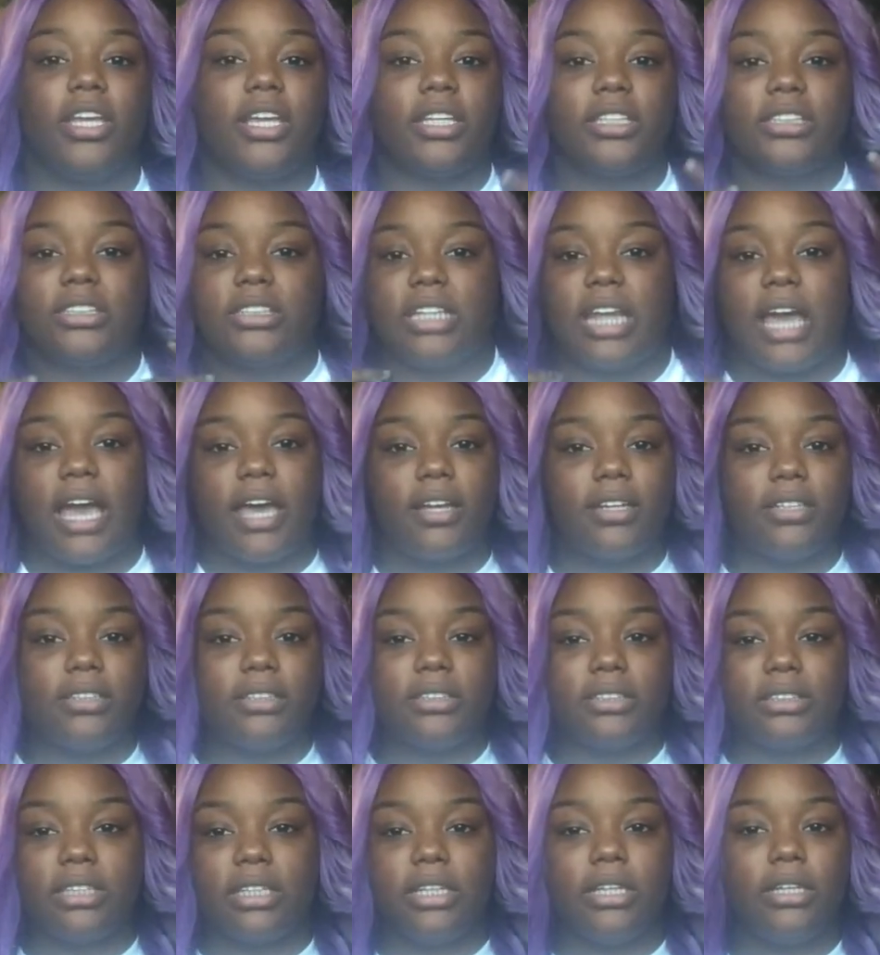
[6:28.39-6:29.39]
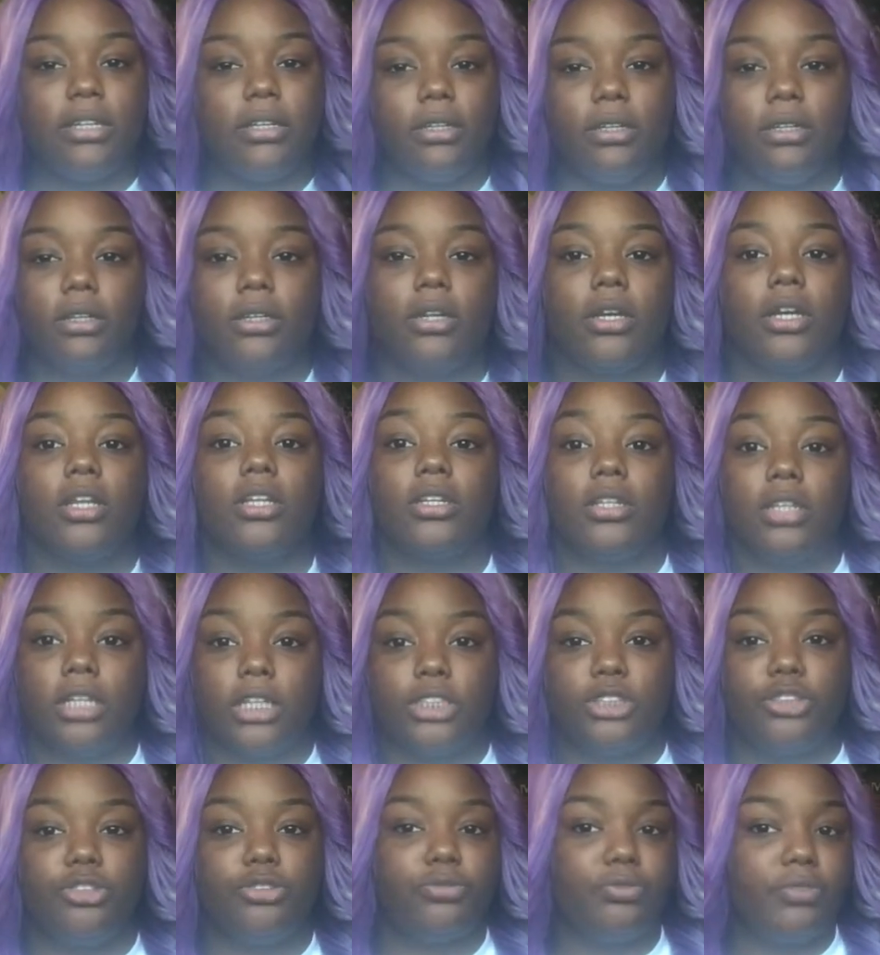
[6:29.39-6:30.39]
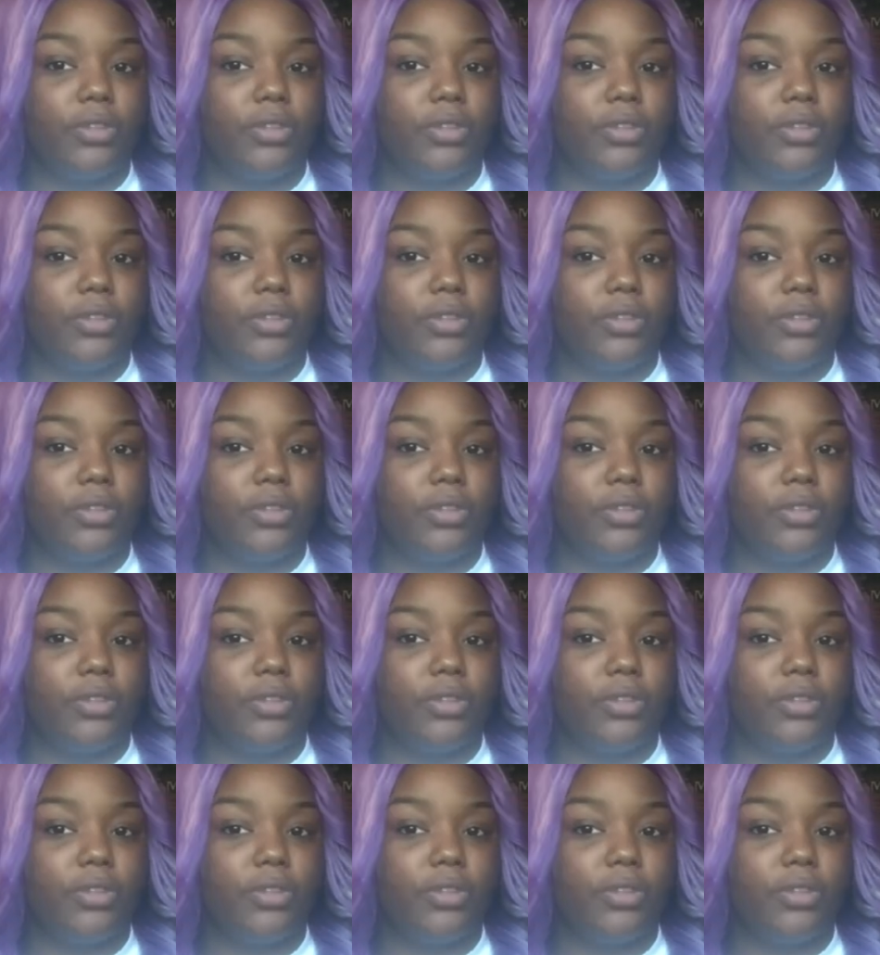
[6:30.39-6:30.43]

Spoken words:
It's not a sleek look unless you